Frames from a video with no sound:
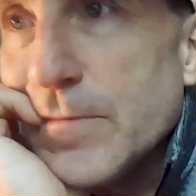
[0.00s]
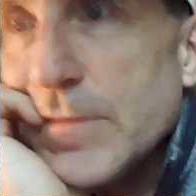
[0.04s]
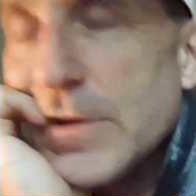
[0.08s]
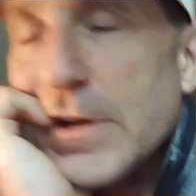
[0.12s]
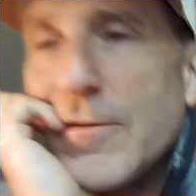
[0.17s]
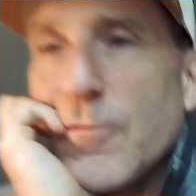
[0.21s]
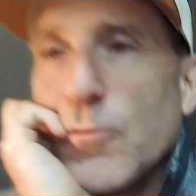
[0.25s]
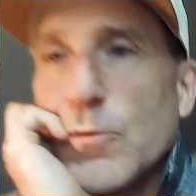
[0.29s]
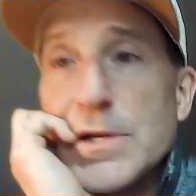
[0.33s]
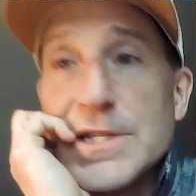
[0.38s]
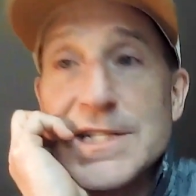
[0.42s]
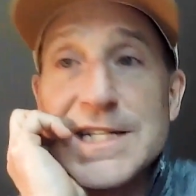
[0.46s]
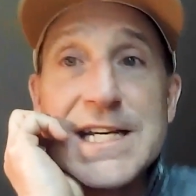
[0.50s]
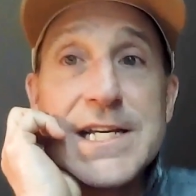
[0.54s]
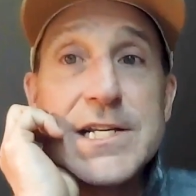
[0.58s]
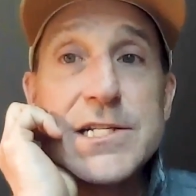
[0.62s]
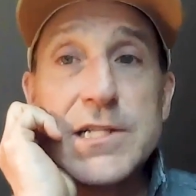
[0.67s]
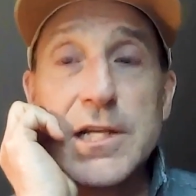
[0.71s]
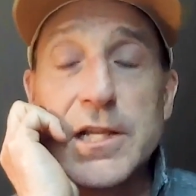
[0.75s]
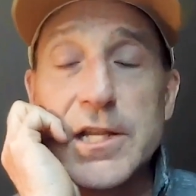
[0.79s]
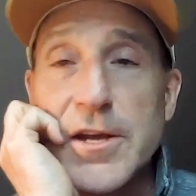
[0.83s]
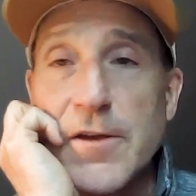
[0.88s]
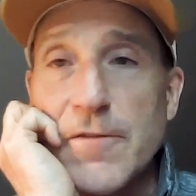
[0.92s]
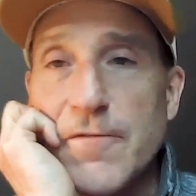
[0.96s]
everyone's
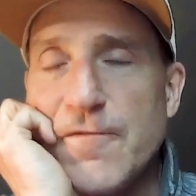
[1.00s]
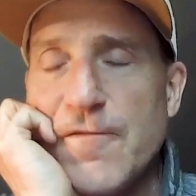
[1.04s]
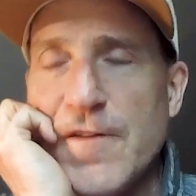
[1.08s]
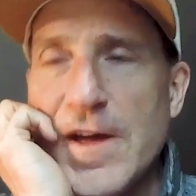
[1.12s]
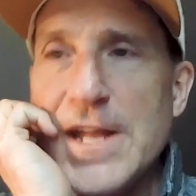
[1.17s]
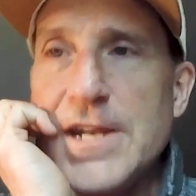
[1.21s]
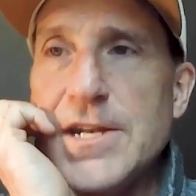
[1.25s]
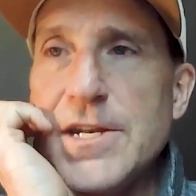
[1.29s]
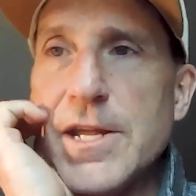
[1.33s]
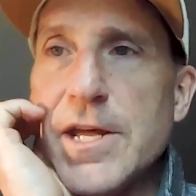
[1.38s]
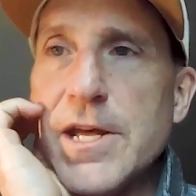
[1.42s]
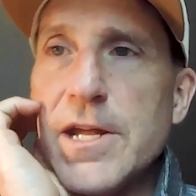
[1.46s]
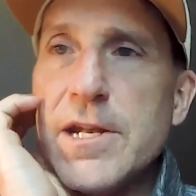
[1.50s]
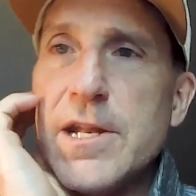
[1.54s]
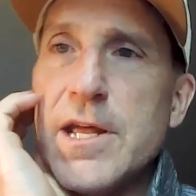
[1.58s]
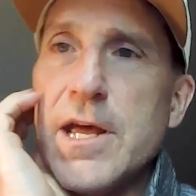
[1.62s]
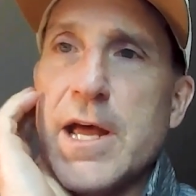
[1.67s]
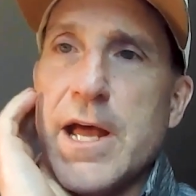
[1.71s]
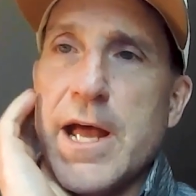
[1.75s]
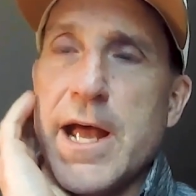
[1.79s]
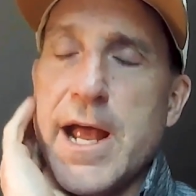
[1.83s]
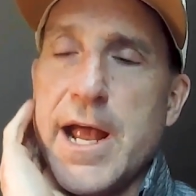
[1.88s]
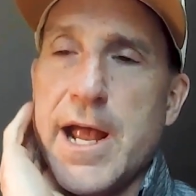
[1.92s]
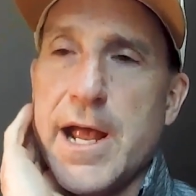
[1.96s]
easily
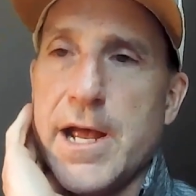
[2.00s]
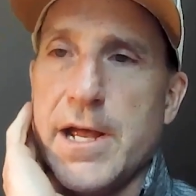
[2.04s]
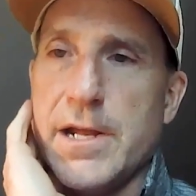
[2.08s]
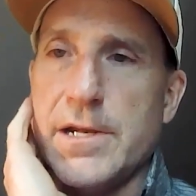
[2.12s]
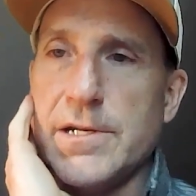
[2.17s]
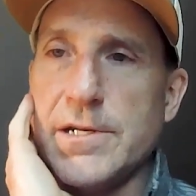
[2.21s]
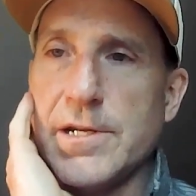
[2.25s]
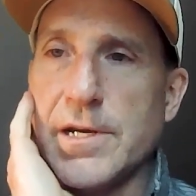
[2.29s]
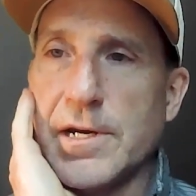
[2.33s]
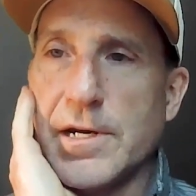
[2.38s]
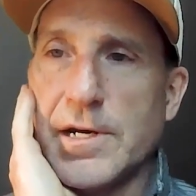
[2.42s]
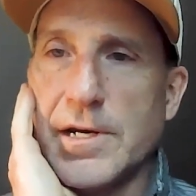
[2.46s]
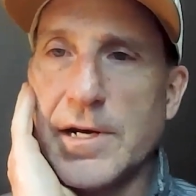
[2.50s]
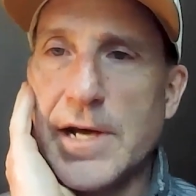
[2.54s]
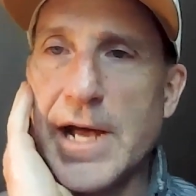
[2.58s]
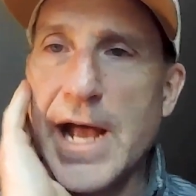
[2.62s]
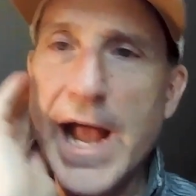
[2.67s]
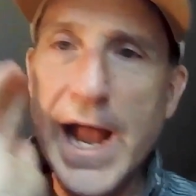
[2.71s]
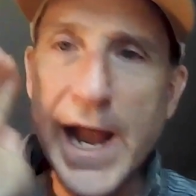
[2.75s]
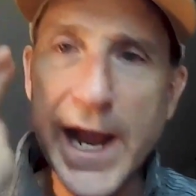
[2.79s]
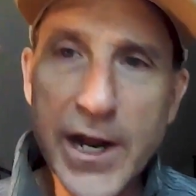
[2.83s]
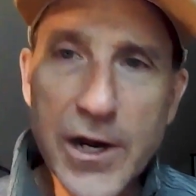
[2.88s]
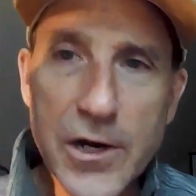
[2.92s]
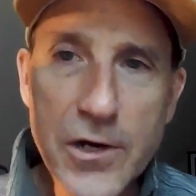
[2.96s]
offended, and
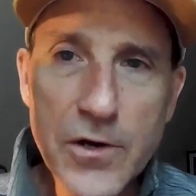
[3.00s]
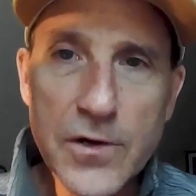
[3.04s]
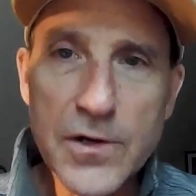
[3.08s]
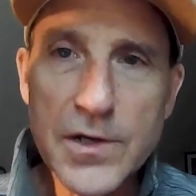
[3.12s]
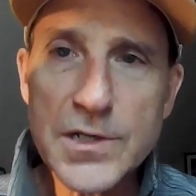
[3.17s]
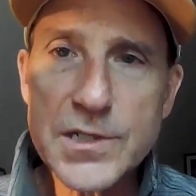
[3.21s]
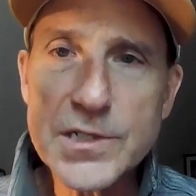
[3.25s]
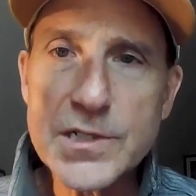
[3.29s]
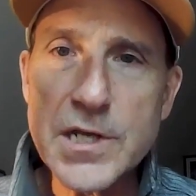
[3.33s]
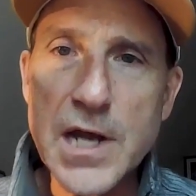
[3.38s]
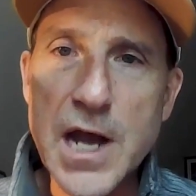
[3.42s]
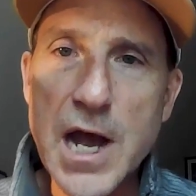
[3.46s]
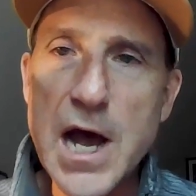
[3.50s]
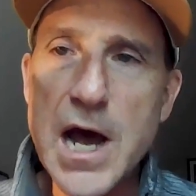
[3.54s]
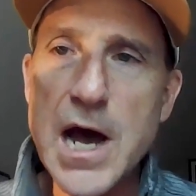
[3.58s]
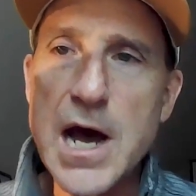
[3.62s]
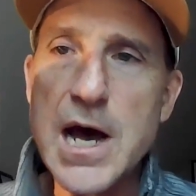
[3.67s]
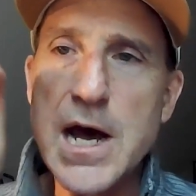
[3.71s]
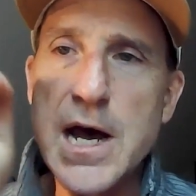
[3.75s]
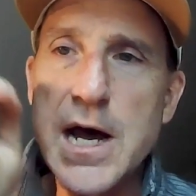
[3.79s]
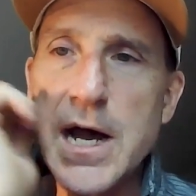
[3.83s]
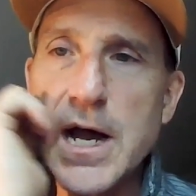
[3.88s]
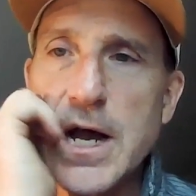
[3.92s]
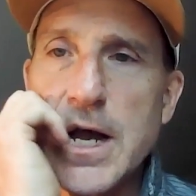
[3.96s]
anger is
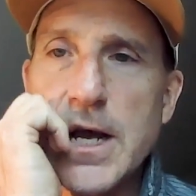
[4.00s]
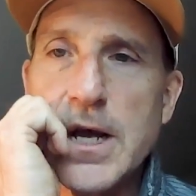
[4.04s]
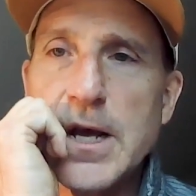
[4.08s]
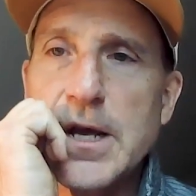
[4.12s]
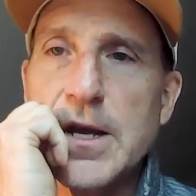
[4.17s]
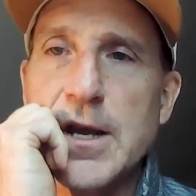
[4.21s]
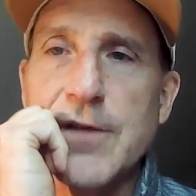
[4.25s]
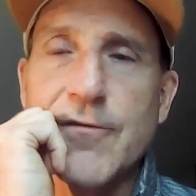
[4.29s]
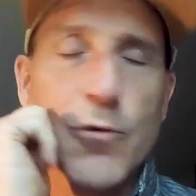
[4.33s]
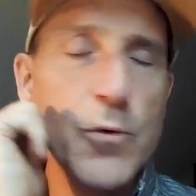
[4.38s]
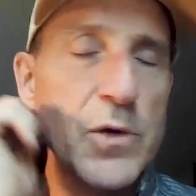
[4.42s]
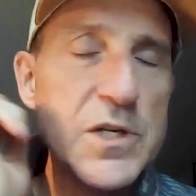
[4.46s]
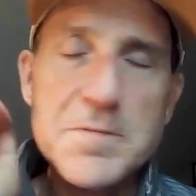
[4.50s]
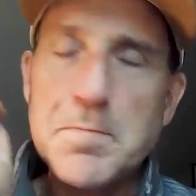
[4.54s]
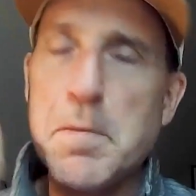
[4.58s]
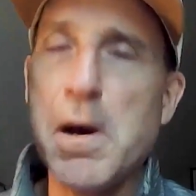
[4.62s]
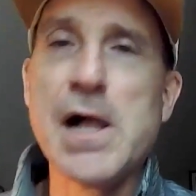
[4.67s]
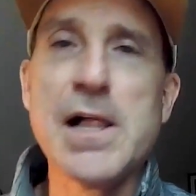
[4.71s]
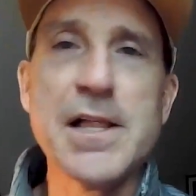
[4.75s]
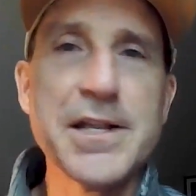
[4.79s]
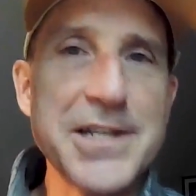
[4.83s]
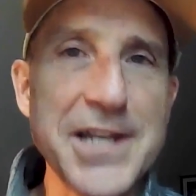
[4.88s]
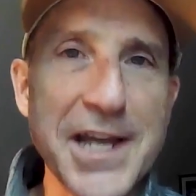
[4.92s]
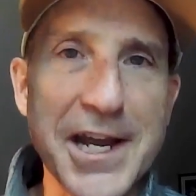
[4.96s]
high. Everyone's
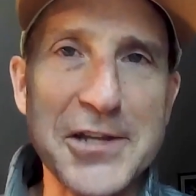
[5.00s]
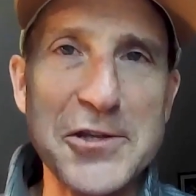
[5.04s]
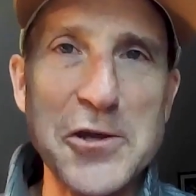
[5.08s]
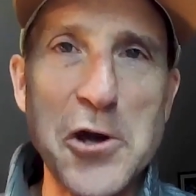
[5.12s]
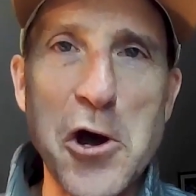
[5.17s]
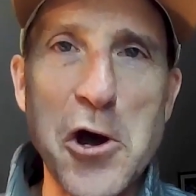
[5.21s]
politicked